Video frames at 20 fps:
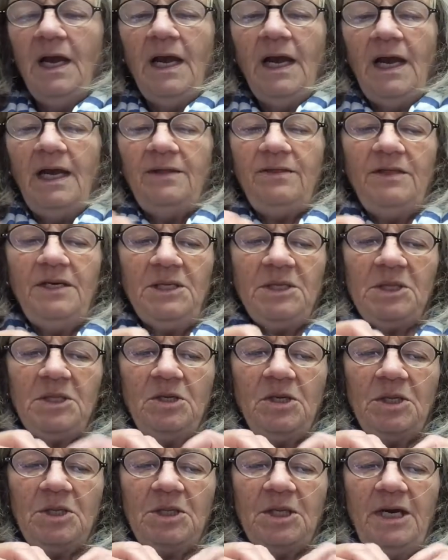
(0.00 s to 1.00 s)
And this
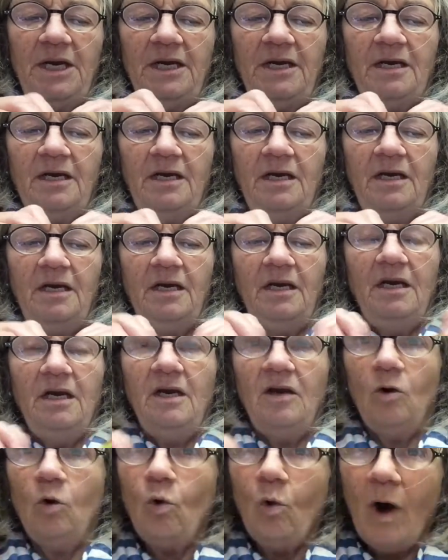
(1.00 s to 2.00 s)
looks like
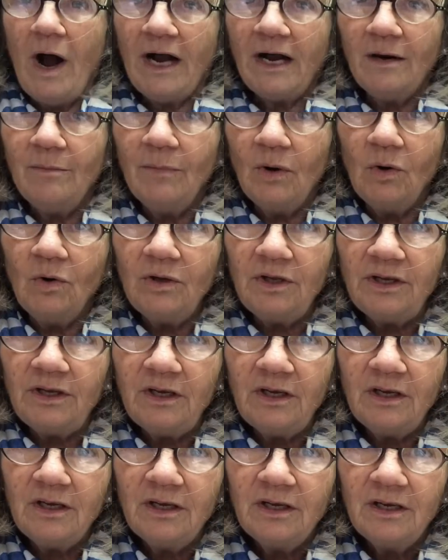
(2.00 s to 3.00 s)

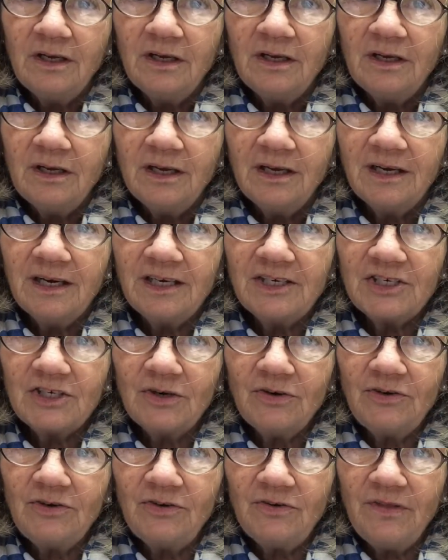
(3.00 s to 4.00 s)
guacamole. And I
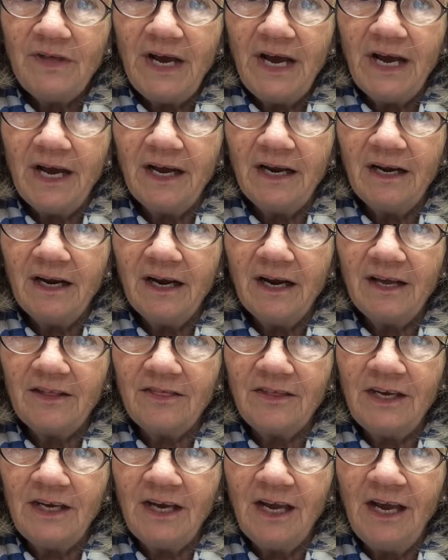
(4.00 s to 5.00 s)
showed you that. I
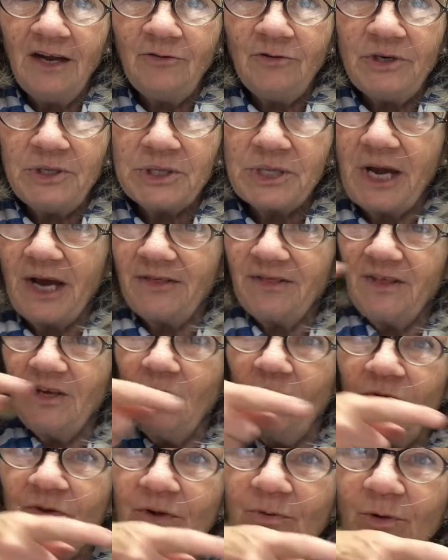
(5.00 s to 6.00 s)
think Henry's not the
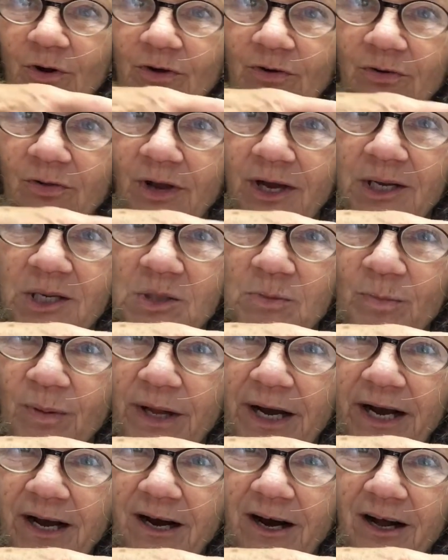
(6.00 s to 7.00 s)
only one who likes
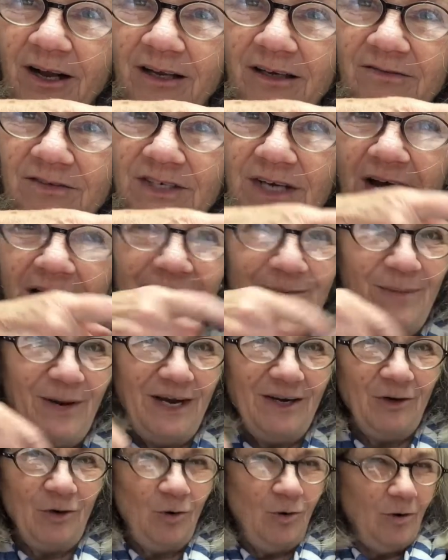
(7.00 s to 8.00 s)
black olives. I
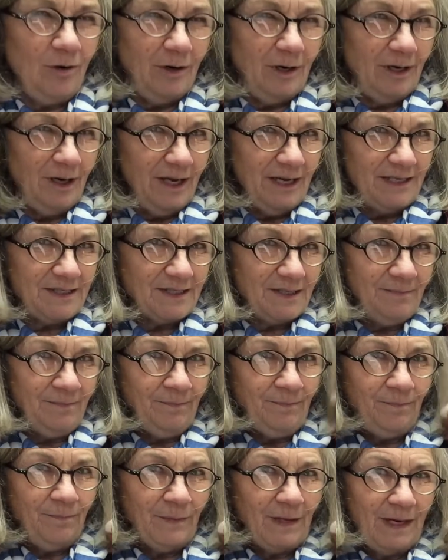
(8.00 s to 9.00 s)
bet Cora likes them.
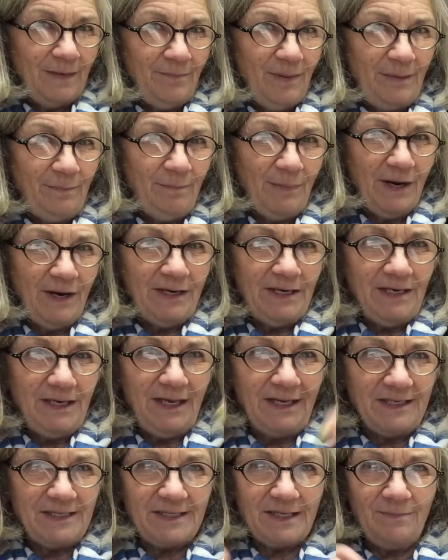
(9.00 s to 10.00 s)
I bet Bonnie
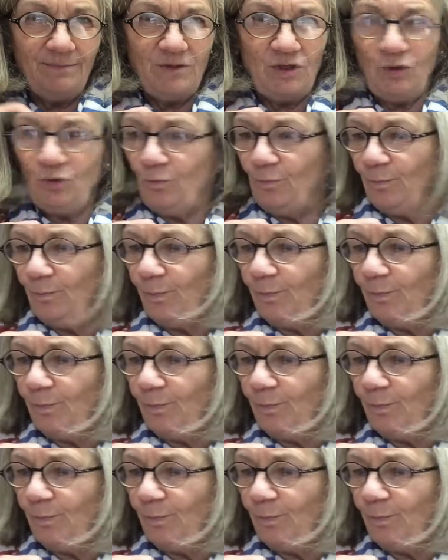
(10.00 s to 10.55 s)
likes them too.